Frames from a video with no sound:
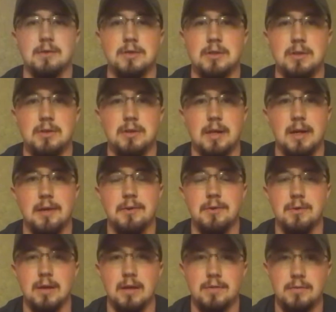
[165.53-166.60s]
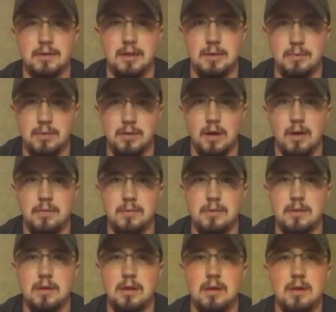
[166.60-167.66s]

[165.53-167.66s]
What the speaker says: so you know how to do everything properly.